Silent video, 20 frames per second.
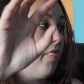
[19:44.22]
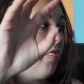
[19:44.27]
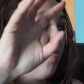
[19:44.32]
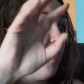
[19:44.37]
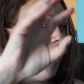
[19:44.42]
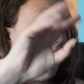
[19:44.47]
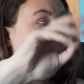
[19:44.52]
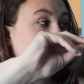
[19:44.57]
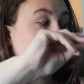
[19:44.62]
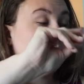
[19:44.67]

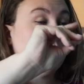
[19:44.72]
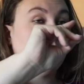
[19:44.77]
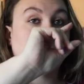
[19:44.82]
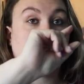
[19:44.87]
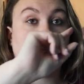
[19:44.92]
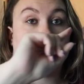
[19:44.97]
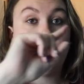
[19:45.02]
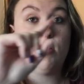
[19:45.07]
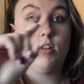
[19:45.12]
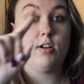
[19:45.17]
thousands
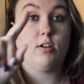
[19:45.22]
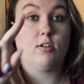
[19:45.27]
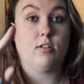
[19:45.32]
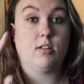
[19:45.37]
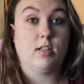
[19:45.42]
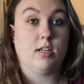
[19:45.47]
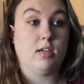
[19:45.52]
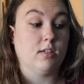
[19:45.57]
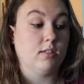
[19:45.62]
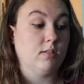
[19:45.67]
of little
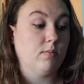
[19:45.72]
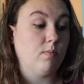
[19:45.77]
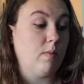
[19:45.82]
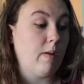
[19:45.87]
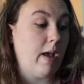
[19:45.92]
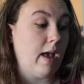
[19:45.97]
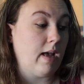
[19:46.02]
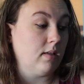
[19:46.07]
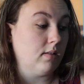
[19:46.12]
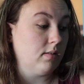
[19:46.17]
glitter
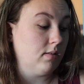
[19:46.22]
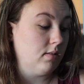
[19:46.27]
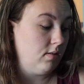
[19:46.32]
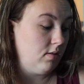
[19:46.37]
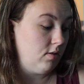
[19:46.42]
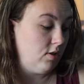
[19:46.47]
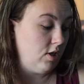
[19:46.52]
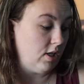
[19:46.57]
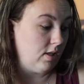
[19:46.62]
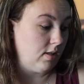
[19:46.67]
specks
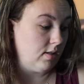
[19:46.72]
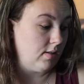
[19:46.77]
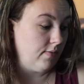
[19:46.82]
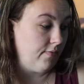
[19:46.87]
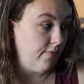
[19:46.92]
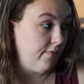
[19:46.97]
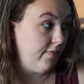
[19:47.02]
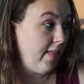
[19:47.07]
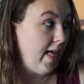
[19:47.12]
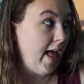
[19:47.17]
just
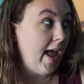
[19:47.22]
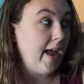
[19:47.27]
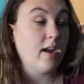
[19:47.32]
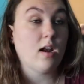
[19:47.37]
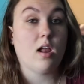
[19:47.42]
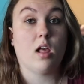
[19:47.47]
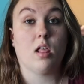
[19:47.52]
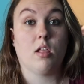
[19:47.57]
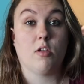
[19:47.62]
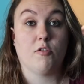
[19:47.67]
flying
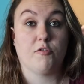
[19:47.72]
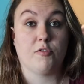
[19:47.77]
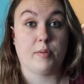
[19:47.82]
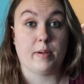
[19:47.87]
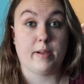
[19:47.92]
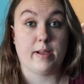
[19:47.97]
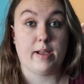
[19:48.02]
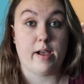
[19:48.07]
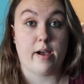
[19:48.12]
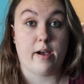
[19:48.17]
all over
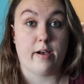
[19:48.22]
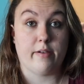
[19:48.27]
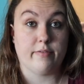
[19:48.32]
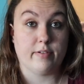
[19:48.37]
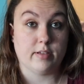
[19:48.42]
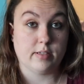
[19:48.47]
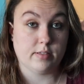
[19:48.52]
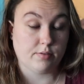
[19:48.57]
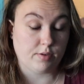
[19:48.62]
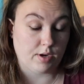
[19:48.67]
my
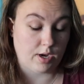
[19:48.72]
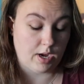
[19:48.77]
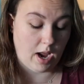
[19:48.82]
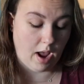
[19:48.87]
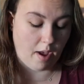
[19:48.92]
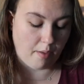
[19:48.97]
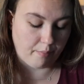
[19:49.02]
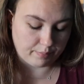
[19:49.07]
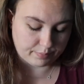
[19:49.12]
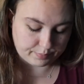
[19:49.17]
office right now.
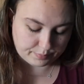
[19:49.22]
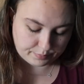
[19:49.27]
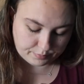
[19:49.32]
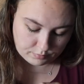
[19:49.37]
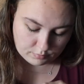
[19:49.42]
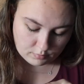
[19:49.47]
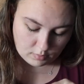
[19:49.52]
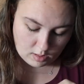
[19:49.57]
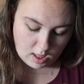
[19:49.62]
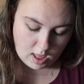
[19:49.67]

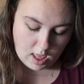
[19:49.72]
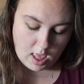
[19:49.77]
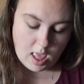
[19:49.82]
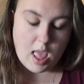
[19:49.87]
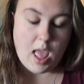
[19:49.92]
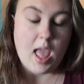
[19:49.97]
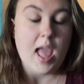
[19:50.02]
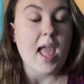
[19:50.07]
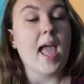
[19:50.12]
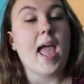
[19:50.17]

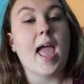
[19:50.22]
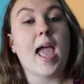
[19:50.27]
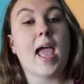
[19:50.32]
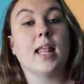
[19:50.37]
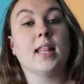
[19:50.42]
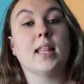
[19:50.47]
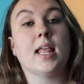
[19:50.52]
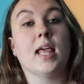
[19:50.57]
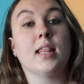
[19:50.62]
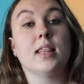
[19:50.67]

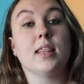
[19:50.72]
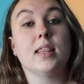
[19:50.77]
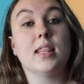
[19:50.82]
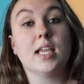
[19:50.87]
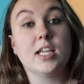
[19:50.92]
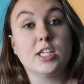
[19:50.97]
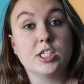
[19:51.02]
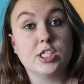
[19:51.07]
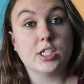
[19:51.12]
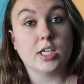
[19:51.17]
And then
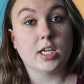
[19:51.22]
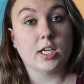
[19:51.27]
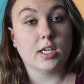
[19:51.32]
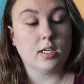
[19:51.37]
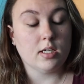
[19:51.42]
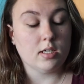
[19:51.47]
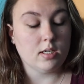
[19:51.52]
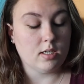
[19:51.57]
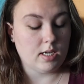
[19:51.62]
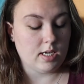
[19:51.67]
this year
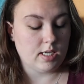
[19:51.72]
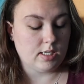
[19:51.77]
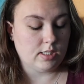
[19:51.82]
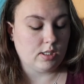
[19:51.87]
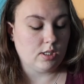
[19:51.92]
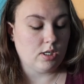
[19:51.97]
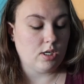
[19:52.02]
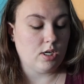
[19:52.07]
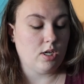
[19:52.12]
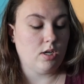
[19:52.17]
is
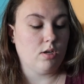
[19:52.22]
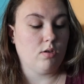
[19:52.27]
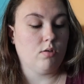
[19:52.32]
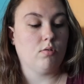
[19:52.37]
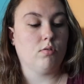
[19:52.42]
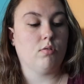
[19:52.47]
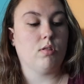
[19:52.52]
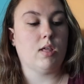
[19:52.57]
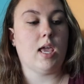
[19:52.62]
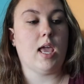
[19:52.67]

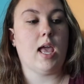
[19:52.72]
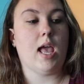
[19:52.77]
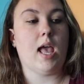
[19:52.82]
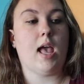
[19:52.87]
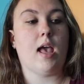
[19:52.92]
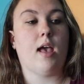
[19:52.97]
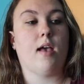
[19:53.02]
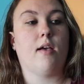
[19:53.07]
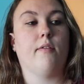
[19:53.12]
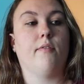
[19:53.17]
new. They
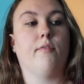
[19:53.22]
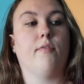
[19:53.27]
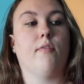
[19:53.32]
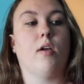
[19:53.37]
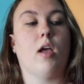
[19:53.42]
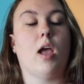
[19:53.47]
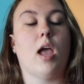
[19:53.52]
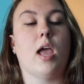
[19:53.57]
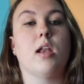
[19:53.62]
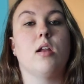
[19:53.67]
have,
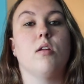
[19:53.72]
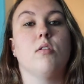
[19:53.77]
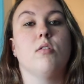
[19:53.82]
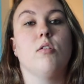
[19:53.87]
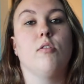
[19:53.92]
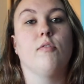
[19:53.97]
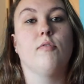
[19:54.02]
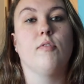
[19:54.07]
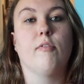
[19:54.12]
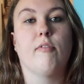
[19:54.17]
I don't
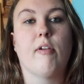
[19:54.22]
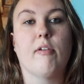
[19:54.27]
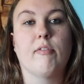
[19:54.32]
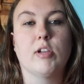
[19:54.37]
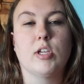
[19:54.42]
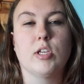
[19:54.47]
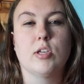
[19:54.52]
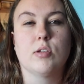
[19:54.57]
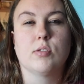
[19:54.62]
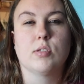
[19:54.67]
know if you've ever
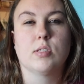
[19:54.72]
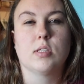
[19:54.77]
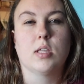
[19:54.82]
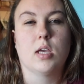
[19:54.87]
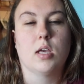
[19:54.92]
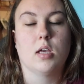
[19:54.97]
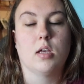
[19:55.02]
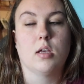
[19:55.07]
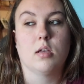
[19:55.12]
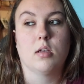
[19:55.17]
used
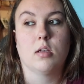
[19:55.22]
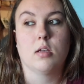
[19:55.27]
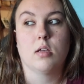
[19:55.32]
the